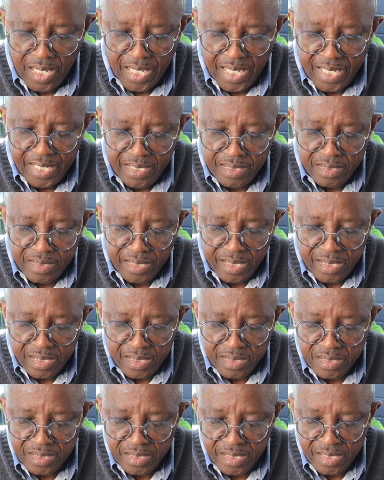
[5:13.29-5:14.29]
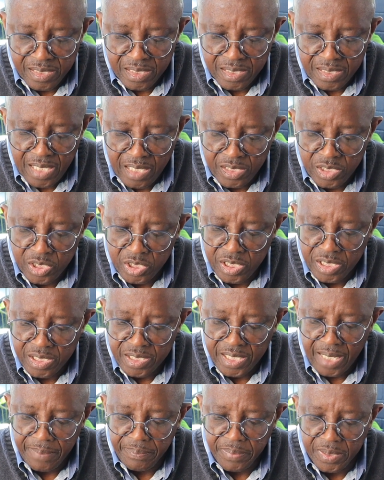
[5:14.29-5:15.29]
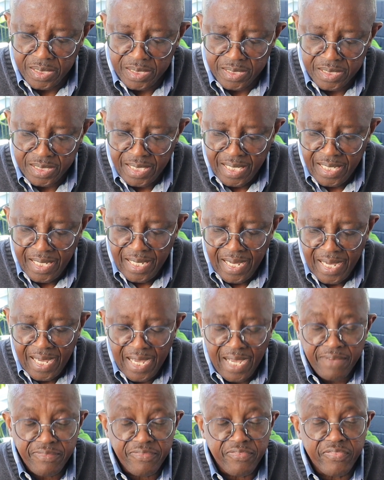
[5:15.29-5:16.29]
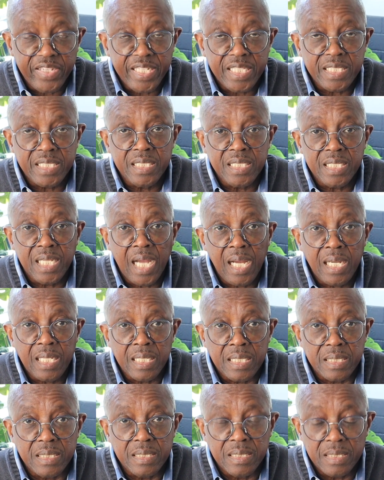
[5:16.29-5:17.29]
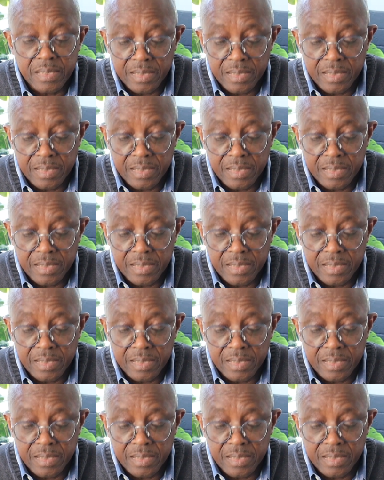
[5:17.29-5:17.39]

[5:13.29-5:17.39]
He tells the astonished disciples, Have faith in God.